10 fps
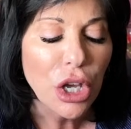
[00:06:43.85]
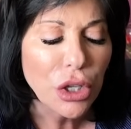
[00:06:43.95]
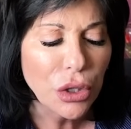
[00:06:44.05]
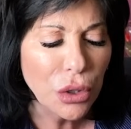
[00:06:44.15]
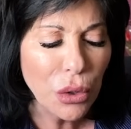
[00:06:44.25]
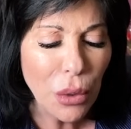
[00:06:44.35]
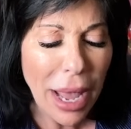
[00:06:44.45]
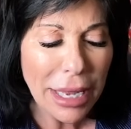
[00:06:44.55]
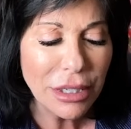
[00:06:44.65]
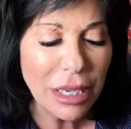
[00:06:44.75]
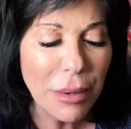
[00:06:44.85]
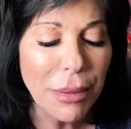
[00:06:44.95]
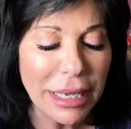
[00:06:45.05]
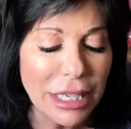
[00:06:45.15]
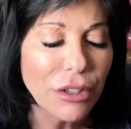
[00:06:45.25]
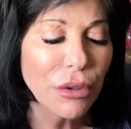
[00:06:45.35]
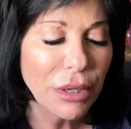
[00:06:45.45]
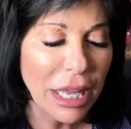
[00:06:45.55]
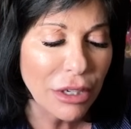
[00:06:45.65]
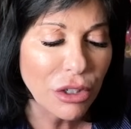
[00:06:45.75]
You had to come back into
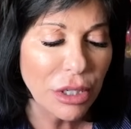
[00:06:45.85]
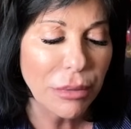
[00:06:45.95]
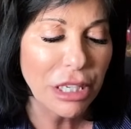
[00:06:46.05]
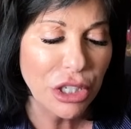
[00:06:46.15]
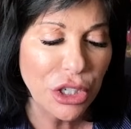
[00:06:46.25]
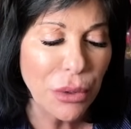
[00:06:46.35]
an energy because